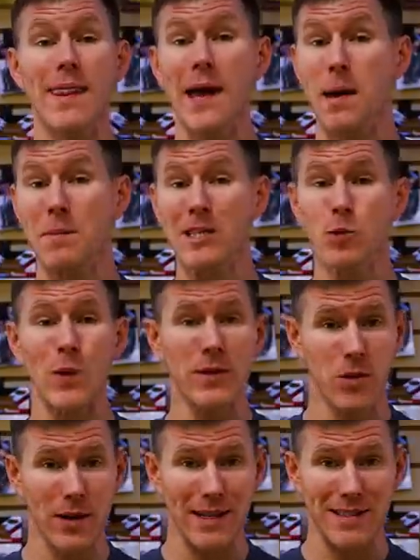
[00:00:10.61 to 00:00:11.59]
and that means
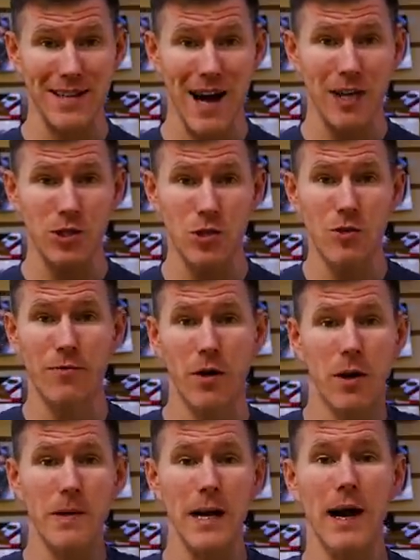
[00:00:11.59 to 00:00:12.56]
winter is not too
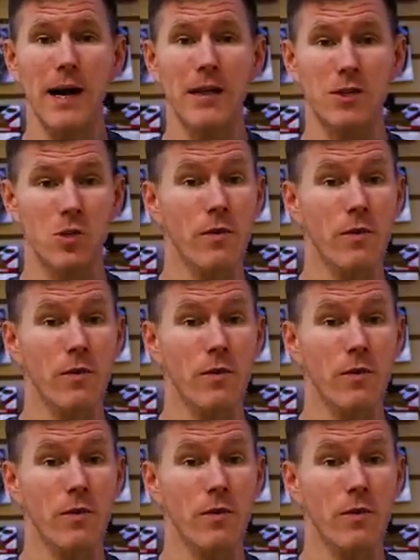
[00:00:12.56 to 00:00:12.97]
far behind.